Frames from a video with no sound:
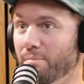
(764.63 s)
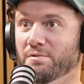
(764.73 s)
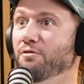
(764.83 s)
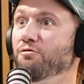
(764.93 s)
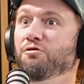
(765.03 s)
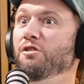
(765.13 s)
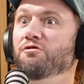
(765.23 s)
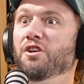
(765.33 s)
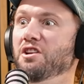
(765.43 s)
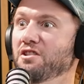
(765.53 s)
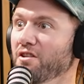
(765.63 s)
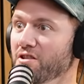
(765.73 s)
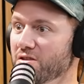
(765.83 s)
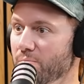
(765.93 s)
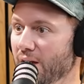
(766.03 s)
up to fifteen
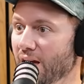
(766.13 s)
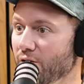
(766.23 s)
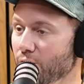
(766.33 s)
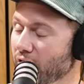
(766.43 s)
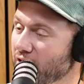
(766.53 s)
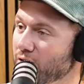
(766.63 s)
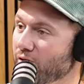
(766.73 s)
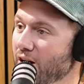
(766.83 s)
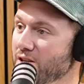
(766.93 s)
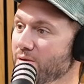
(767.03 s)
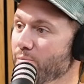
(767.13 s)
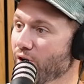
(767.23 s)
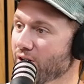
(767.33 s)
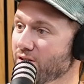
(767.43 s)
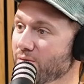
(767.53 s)
dollars a pound or these crazy
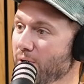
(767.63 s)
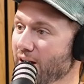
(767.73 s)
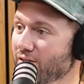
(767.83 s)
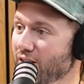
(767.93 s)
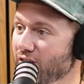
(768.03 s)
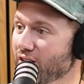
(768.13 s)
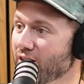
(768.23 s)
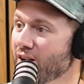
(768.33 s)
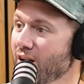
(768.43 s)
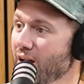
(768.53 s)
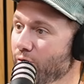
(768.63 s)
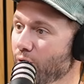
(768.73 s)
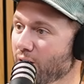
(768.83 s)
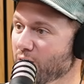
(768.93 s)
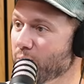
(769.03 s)
prices back then that
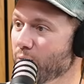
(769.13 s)
everyone's